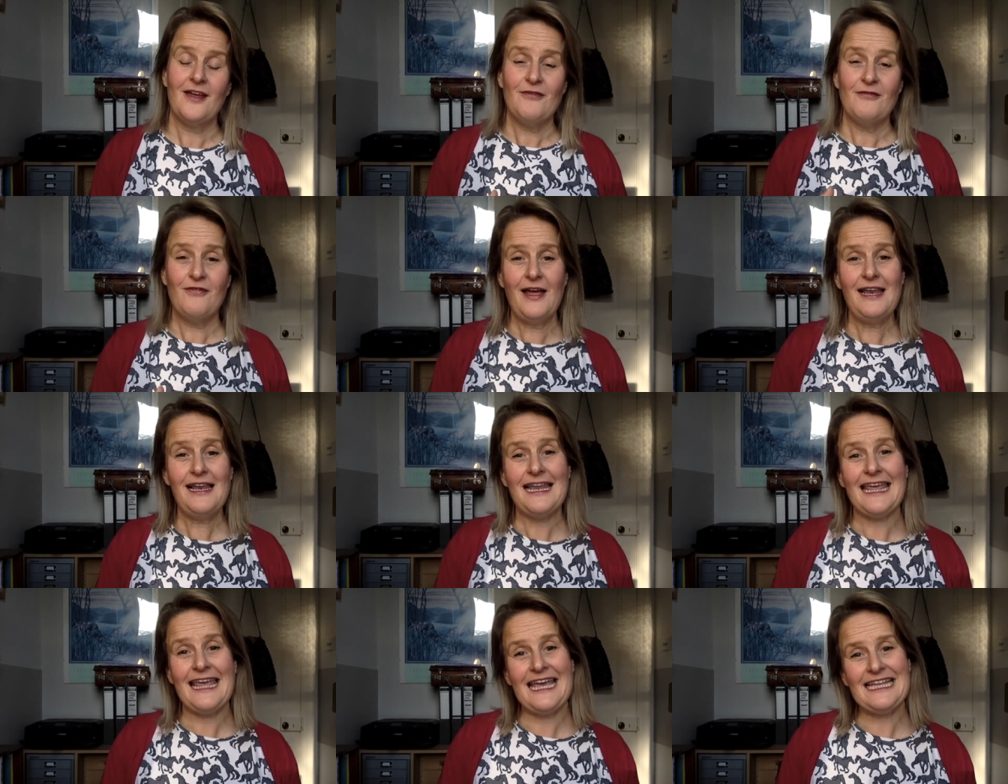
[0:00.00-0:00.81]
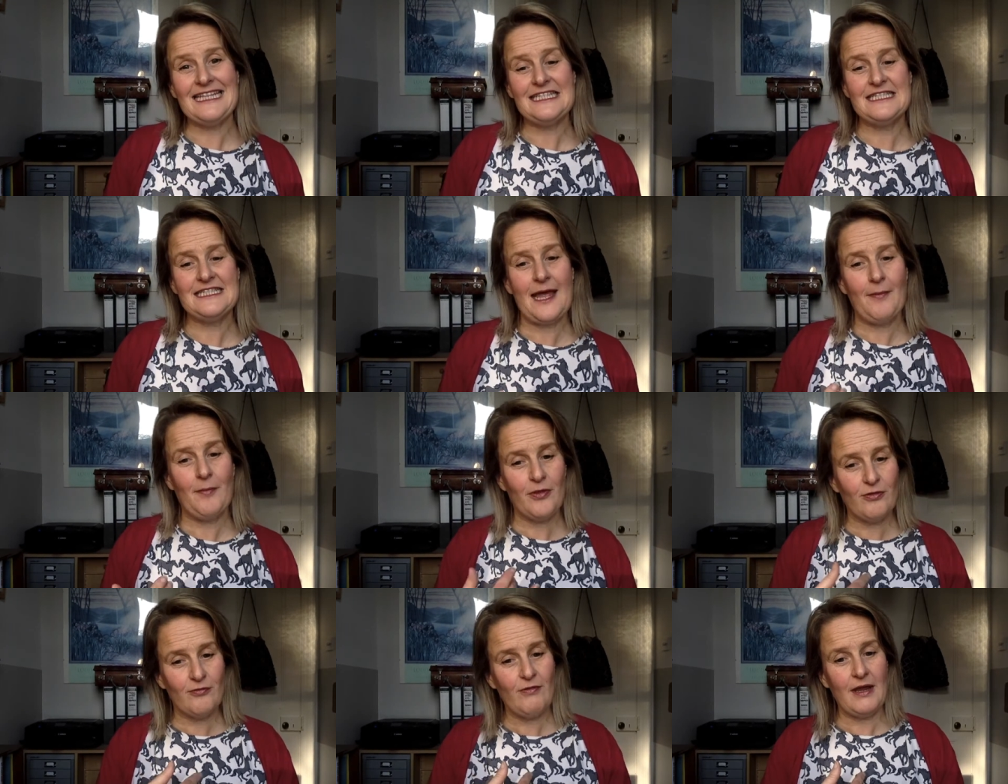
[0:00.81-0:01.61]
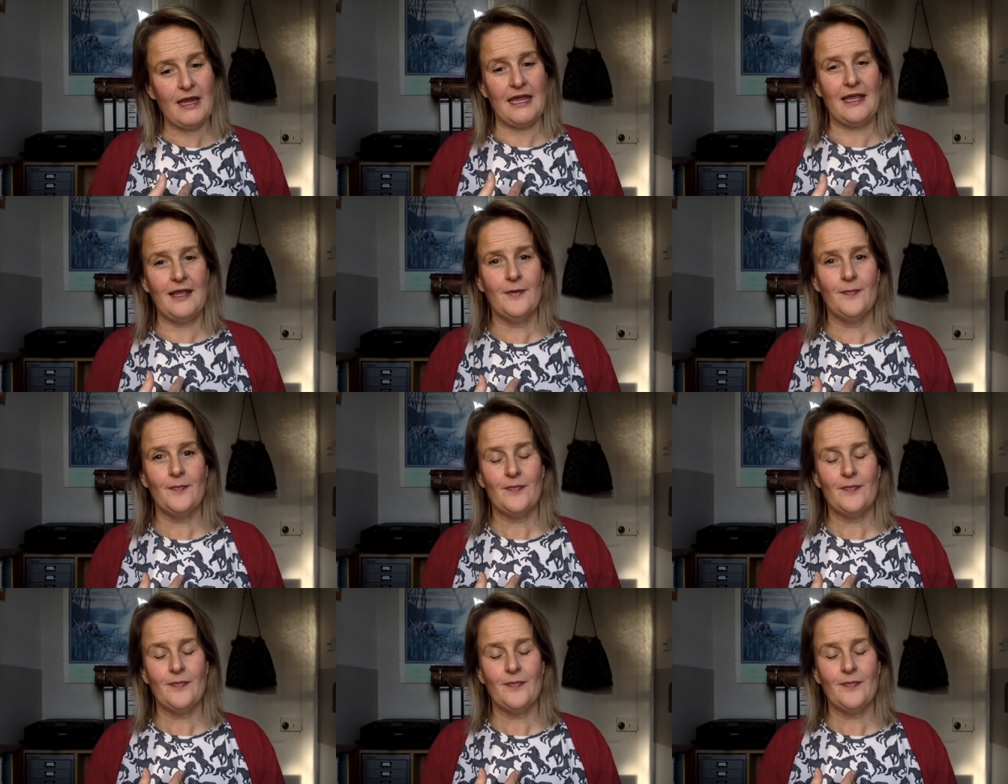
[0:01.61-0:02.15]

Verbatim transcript: Finally, in step three,